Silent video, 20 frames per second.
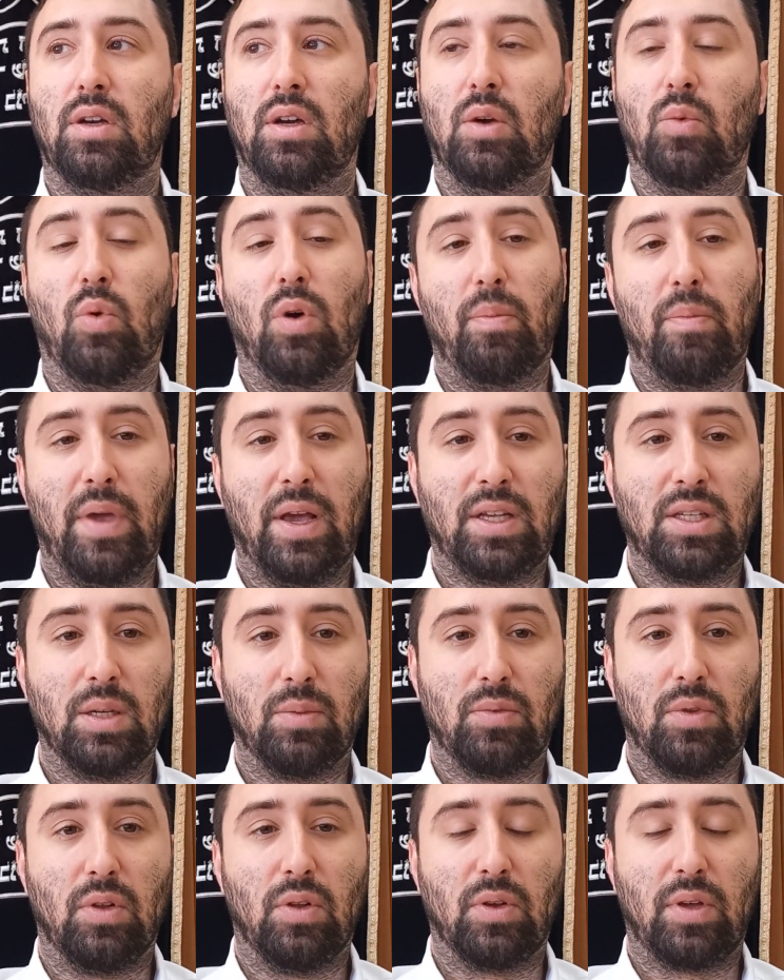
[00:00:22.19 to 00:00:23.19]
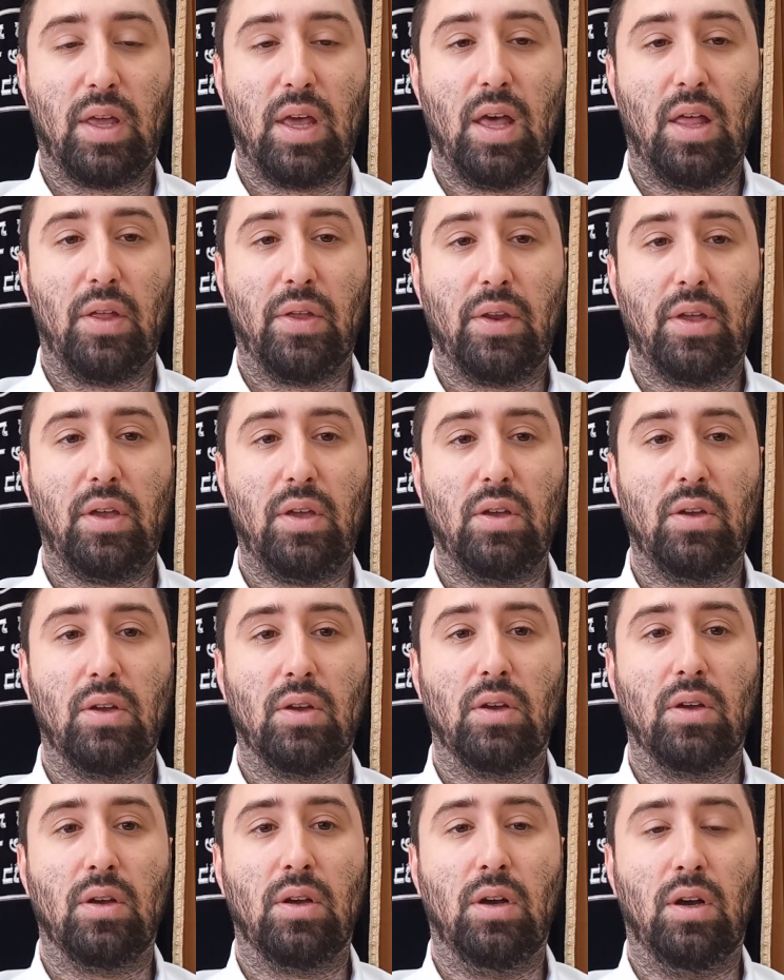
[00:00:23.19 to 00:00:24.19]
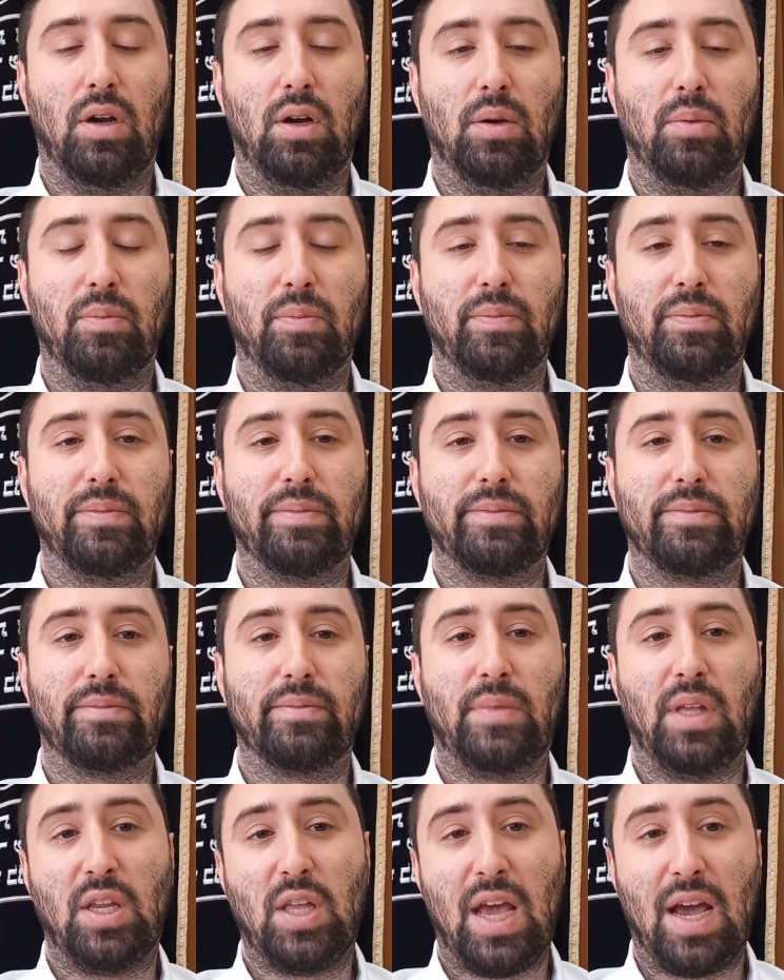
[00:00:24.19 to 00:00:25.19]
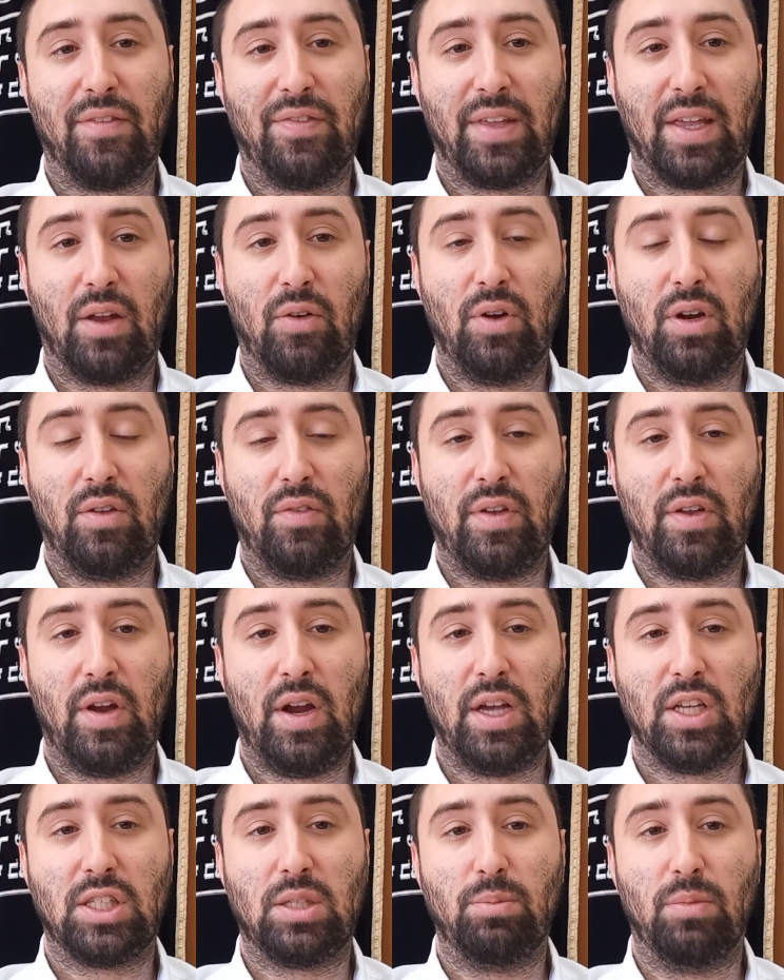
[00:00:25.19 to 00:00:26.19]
what makes up the locality. Then you have to get rid of your house,